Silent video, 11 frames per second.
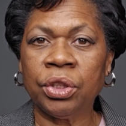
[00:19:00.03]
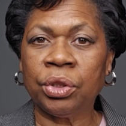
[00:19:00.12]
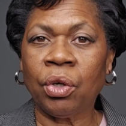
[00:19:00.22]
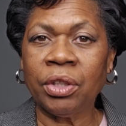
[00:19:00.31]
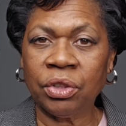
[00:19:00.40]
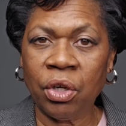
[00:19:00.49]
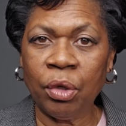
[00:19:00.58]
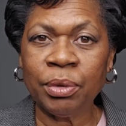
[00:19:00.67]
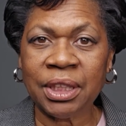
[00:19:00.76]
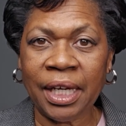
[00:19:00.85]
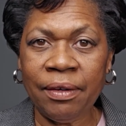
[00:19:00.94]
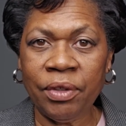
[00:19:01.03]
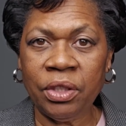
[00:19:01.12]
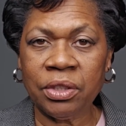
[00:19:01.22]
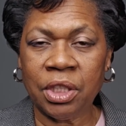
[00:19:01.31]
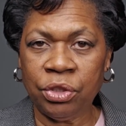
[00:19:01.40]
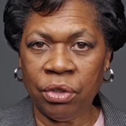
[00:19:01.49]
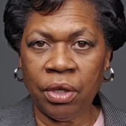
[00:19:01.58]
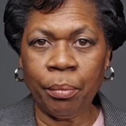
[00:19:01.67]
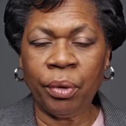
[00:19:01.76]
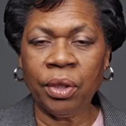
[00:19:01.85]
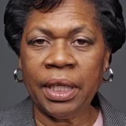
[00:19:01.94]
short-term savings that you're
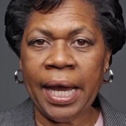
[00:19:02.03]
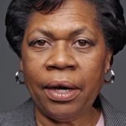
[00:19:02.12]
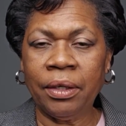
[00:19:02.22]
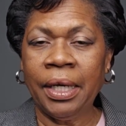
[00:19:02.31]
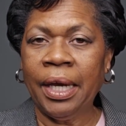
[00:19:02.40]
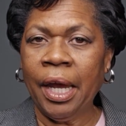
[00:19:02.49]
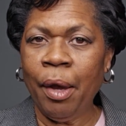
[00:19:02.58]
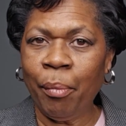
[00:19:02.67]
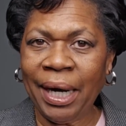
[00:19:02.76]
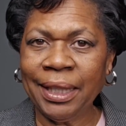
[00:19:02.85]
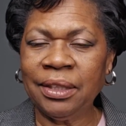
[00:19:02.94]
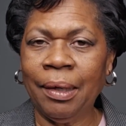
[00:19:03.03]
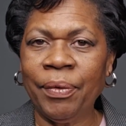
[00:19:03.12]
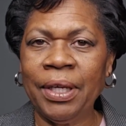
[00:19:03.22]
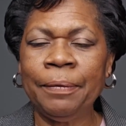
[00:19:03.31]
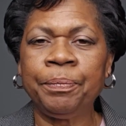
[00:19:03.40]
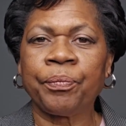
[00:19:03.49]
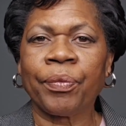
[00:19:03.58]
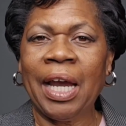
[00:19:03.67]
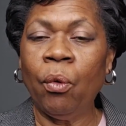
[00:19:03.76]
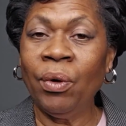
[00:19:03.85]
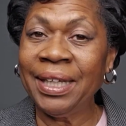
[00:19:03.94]
going to pull it out and buy something,
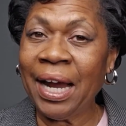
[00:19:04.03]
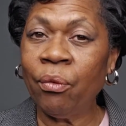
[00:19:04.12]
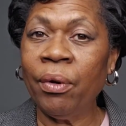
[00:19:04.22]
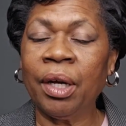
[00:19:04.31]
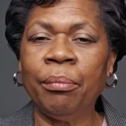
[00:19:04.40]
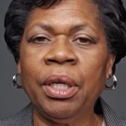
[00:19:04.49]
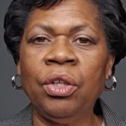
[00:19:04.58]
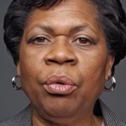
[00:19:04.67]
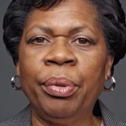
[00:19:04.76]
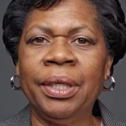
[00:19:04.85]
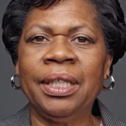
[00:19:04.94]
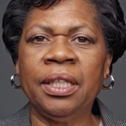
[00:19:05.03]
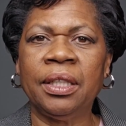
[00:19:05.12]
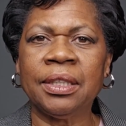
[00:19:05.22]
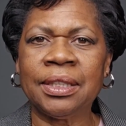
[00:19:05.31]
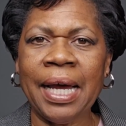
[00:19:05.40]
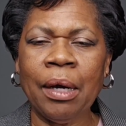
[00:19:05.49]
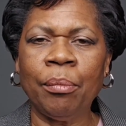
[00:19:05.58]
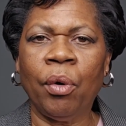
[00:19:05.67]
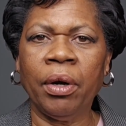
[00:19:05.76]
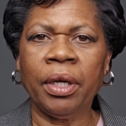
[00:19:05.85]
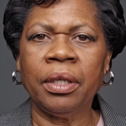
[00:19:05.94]
I would not recommend you put it in the
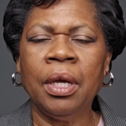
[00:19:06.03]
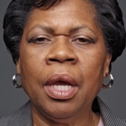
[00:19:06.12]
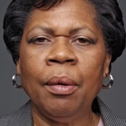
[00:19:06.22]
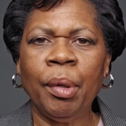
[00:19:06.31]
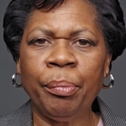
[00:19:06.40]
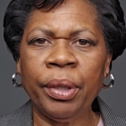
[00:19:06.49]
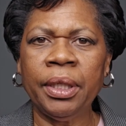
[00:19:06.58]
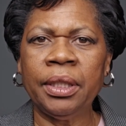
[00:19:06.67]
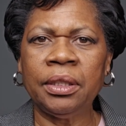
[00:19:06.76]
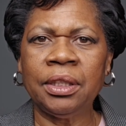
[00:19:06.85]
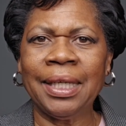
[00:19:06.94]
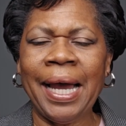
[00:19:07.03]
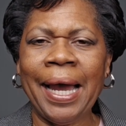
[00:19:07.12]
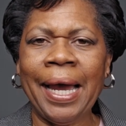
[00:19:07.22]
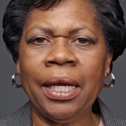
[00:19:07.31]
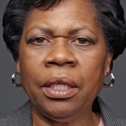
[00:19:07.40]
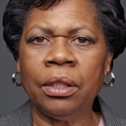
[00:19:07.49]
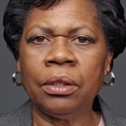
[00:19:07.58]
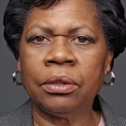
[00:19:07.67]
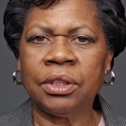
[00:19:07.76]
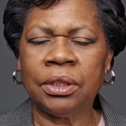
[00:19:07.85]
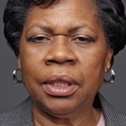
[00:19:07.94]
stock market, but put it into a
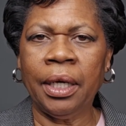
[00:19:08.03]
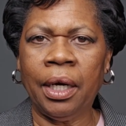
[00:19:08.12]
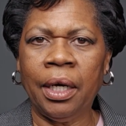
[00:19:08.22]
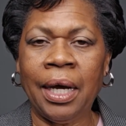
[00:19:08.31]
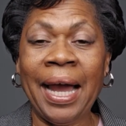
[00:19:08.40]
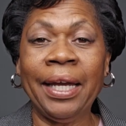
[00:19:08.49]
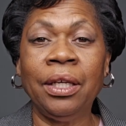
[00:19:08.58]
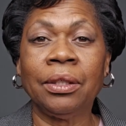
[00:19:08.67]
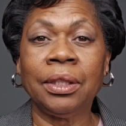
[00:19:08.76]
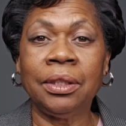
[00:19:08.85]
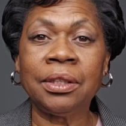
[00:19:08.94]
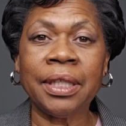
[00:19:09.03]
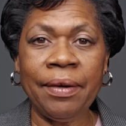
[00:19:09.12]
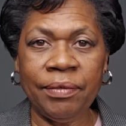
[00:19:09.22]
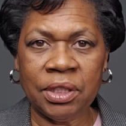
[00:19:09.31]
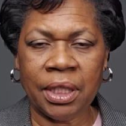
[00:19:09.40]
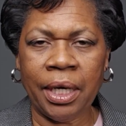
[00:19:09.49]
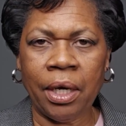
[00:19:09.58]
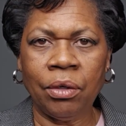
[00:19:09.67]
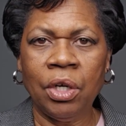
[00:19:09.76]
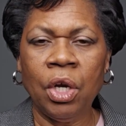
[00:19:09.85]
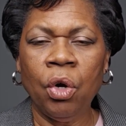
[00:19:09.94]
high-yielding savings
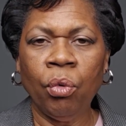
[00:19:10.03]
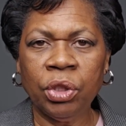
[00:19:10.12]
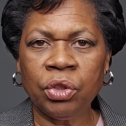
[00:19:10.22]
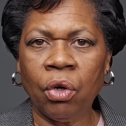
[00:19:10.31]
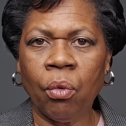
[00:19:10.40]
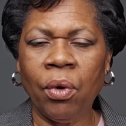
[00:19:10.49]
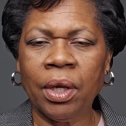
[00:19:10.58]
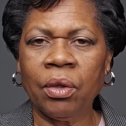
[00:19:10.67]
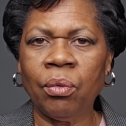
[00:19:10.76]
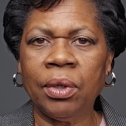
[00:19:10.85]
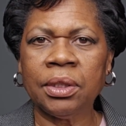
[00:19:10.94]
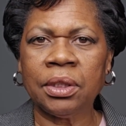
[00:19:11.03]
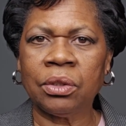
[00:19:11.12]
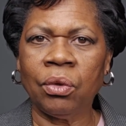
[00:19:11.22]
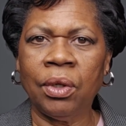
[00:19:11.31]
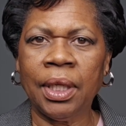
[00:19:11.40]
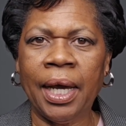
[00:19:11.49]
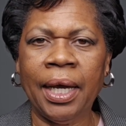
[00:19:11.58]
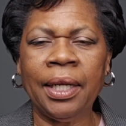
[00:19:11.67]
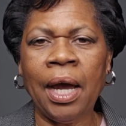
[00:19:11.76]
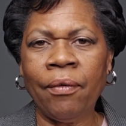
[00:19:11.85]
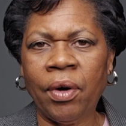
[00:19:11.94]
account, which are one of the ones that's
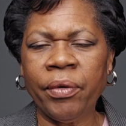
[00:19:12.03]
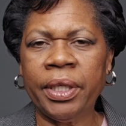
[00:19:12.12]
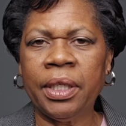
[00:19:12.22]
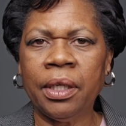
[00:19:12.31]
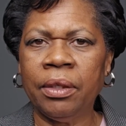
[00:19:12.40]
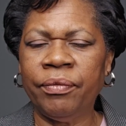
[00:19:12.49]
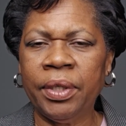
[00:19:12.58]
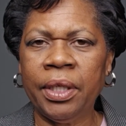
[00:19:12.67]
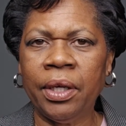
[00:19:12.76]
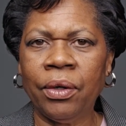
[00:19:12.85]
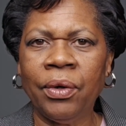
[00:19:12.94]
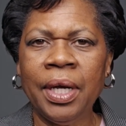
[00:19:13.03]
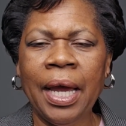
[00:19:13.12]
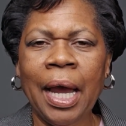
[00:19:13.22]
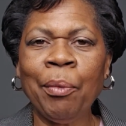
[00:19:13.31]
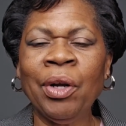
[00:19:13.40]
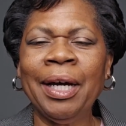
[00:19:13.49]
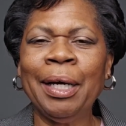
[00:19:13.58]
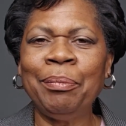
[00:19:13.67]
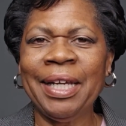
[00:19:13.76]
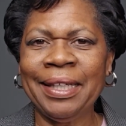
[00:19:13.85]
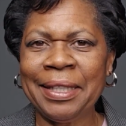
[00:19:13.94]
online. And I've already done a video. I'm going to
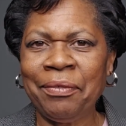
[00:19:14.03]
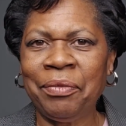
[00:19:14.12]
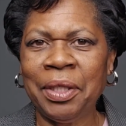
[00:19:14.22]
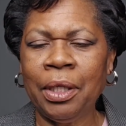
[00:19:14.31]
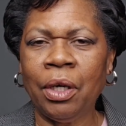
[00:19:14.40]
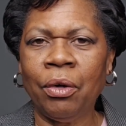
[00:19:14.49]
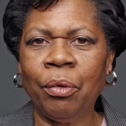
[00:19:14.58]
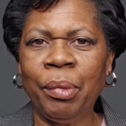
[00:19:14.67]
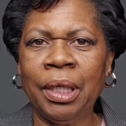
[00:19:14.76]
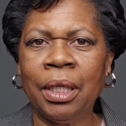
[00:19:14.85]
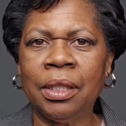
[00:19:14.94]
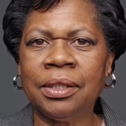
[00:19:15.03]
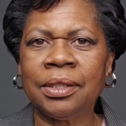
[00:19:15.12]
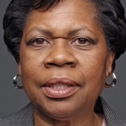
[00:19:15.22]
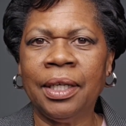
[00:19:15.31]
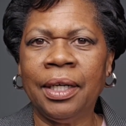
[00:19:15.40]
update that video because